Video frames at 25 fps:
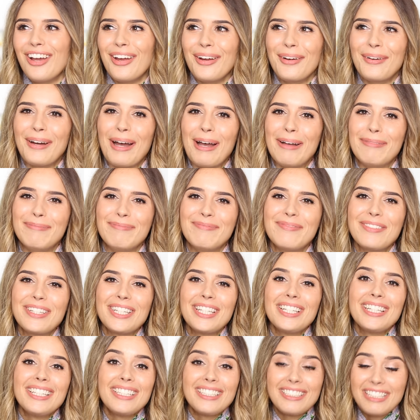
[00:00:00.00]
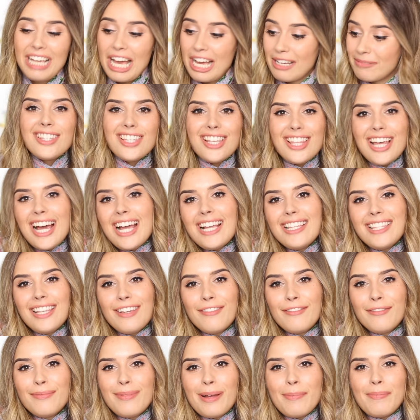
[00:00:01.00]
So um, yeah, so that is
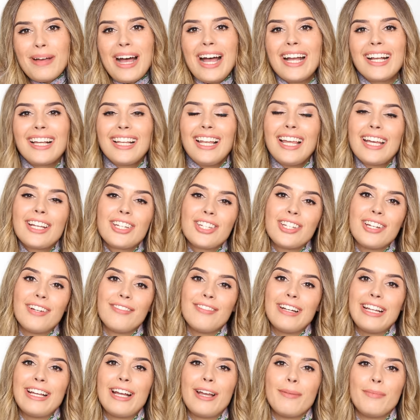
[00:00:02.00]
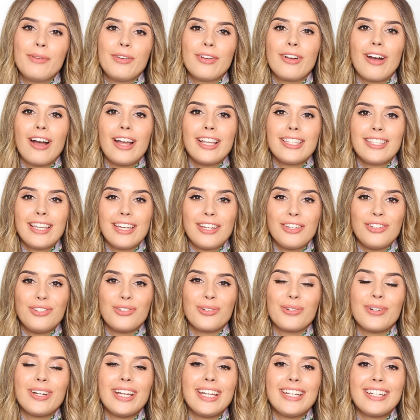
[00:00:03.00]
it for my bag collection. I really hope you guys
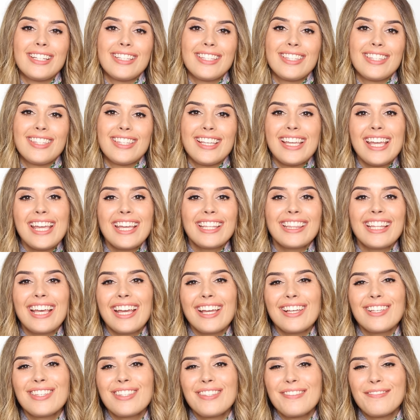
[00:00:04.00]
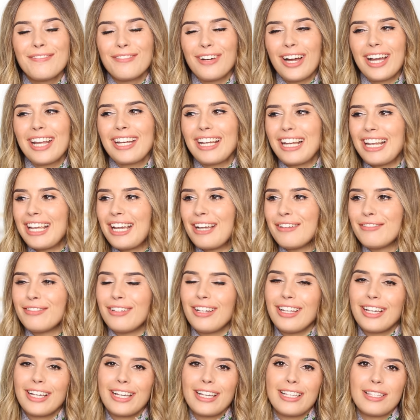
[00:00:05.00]
enjoyed seeing this. Finally, I
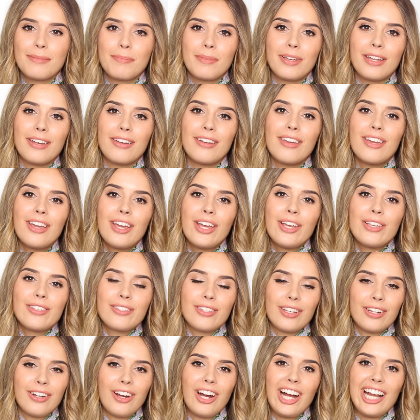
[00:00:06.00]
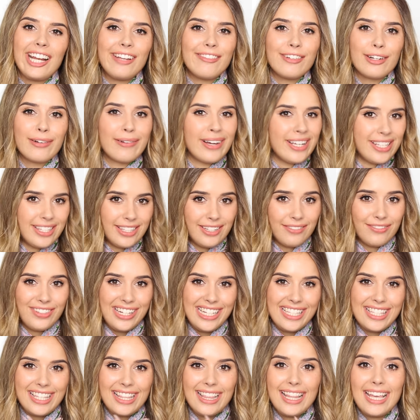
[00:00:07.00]
feel like it's been so highly requested
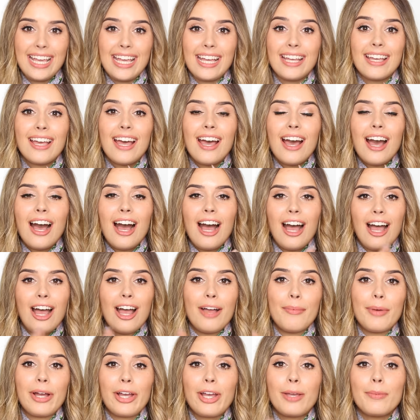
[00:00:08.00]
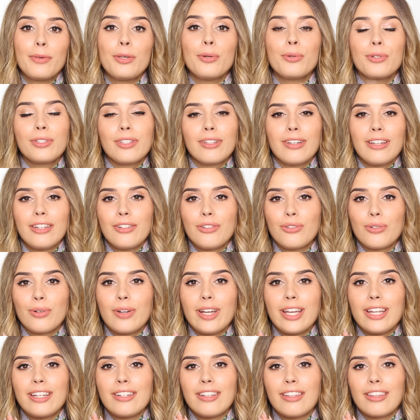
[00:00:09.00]
recently. Um, I hope you also
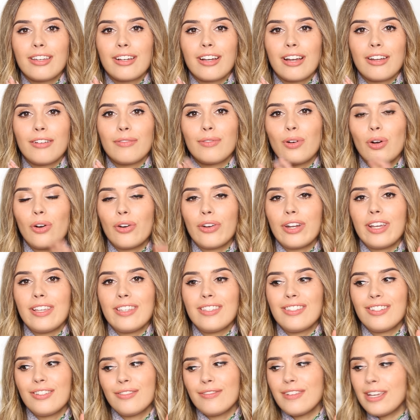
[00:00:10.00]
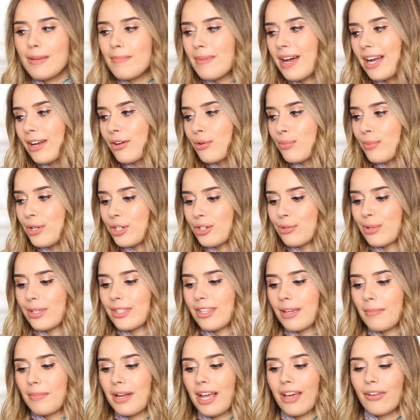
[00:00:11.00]
enjoyed the kind of honest feedback on which
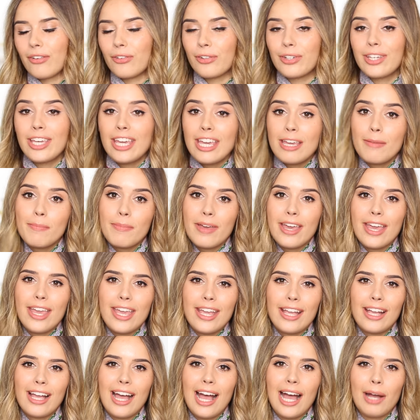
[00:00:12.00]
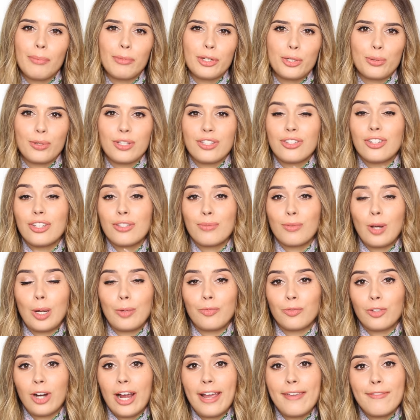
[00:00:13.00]
ones I plan on keeping and which ones just
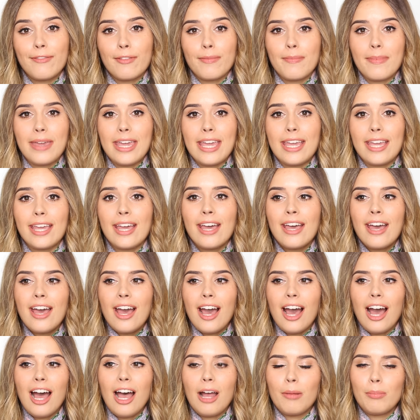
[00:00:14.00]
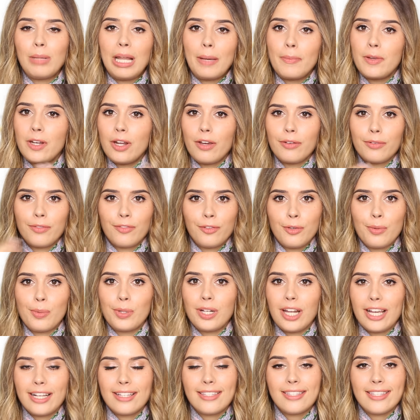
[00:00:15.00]
weren't right for me. Um, let me know if you
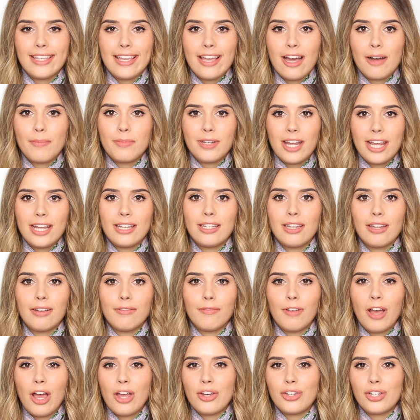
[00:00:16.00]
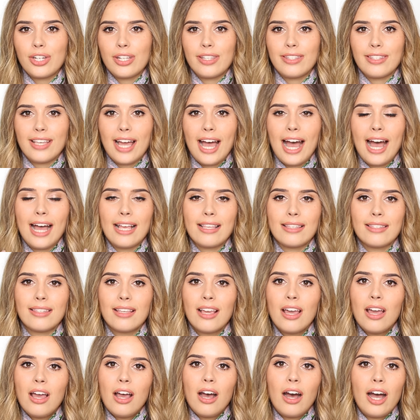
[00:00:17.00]
would like to see updated versions
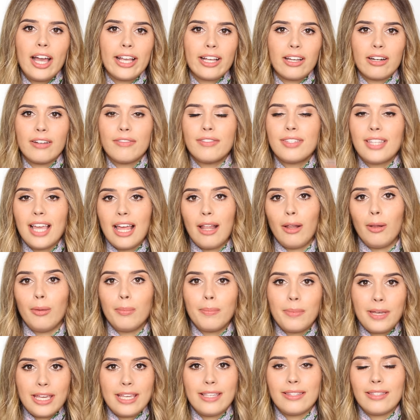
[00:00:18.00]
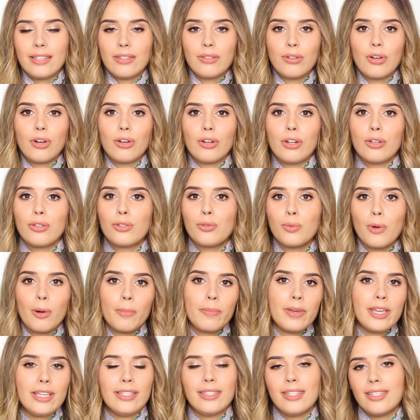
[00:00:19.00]
as I kind of sell pieces on or
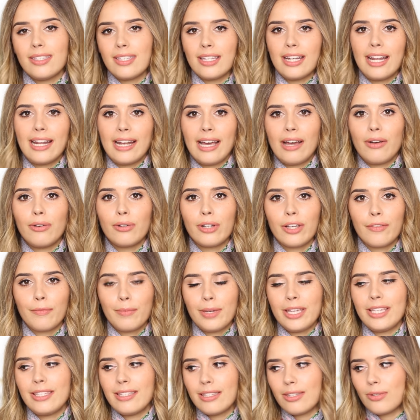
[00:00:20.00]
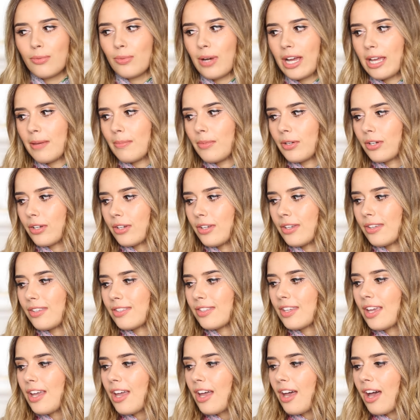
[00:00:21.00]
swap pieces in and out or get pieces away
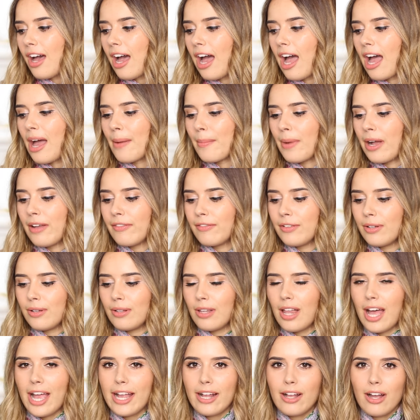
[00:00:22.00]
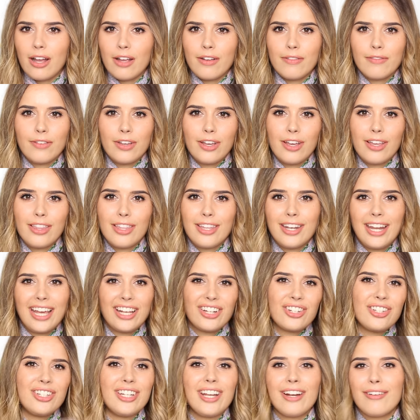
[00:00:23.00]
because um, I feel like over the
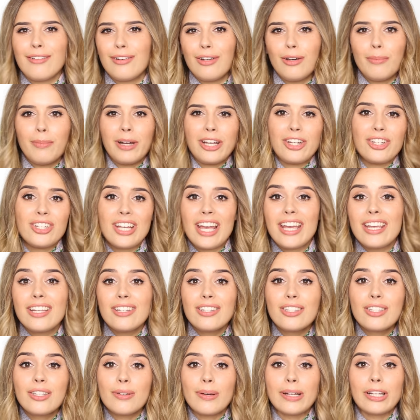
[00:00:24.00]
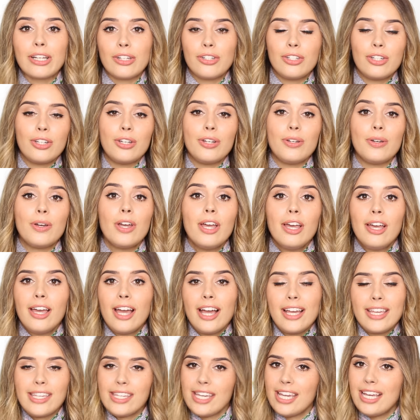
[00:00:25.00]
next year a lot might change so I could do
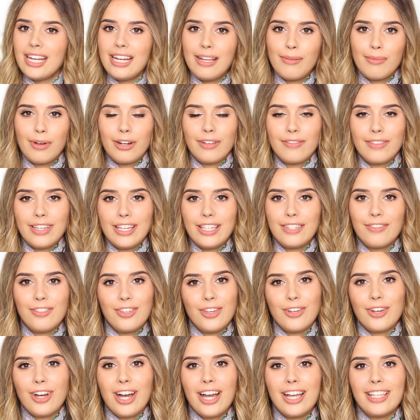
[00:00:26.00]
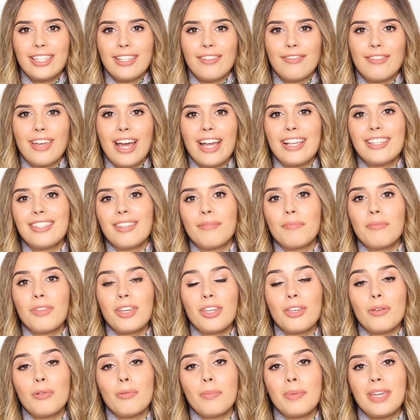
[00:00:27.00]
a yearly one of these for you guys if that is
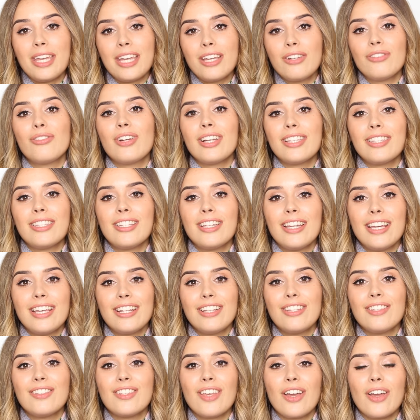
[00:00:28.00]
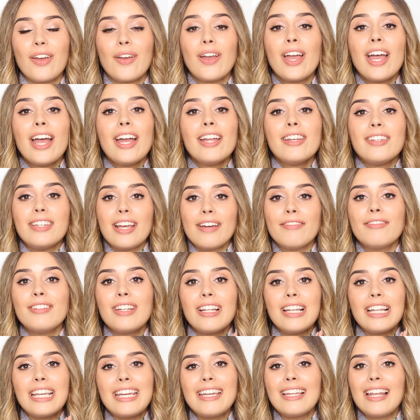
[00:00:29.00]
something you would be interested in. So
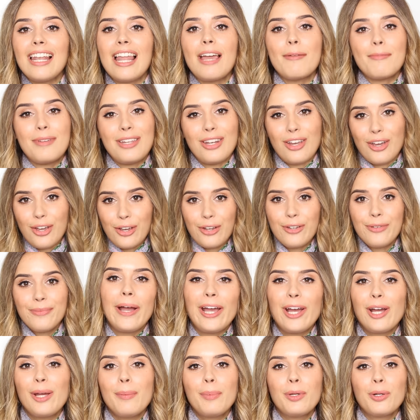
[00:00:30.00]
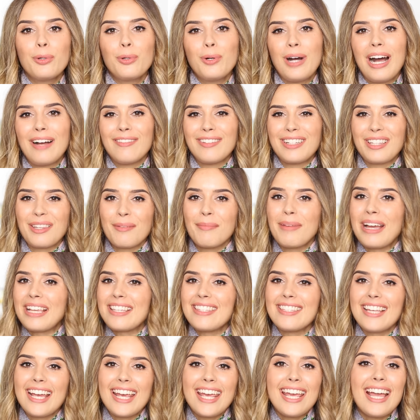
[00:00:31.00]
definitely let me know. But I hope hope you're all having the
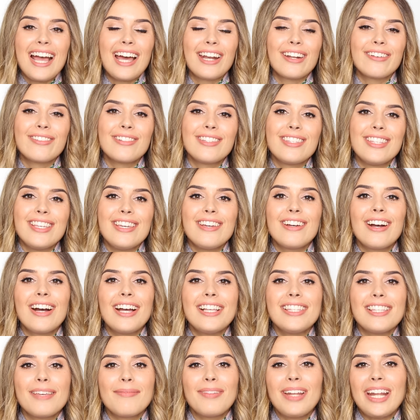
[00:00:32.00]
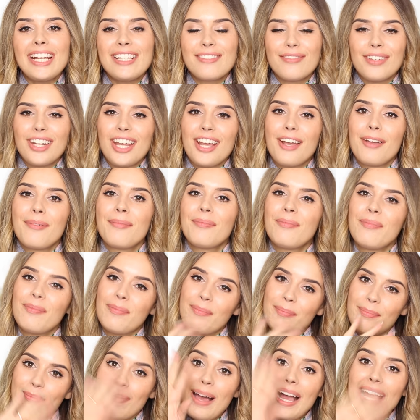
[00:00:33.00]
best day and I will see you guys in my next video.
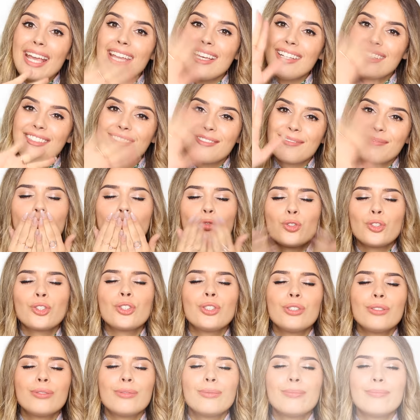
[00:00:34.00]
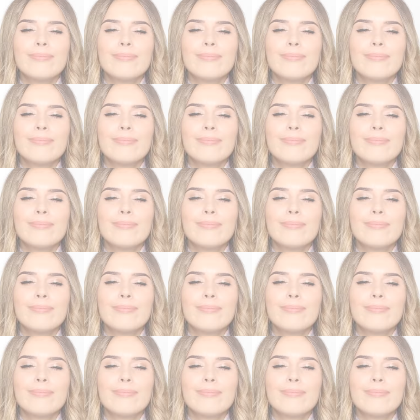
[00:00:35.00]
Bye!